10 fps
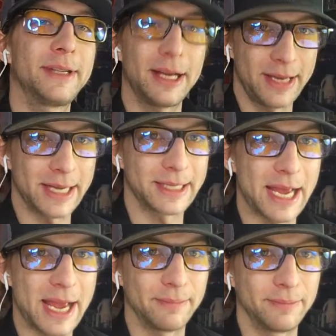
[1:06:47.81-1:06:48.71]
Till next
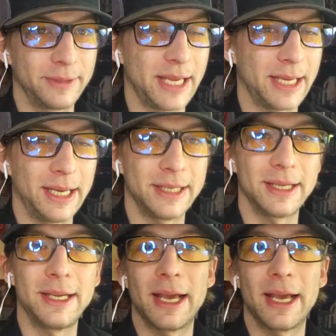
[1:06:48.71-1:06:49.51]
time, take it easy.